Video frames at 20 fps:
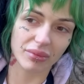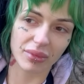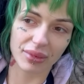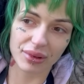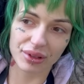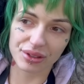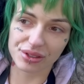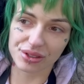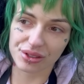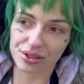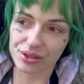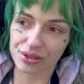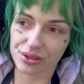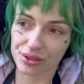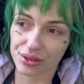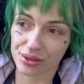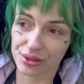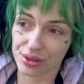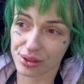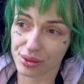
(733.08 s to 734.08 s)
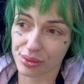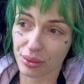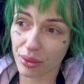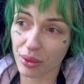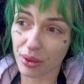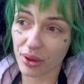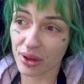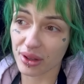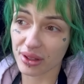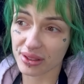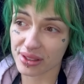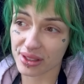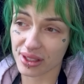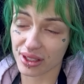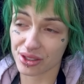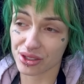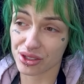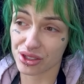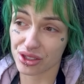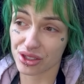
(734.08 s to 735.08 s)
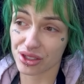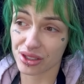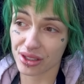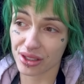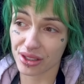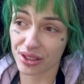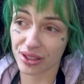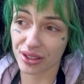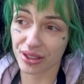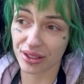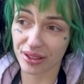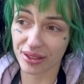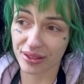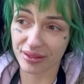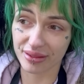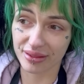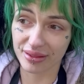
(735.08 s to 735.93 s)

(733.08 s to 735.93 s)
I can do sports, I cheer.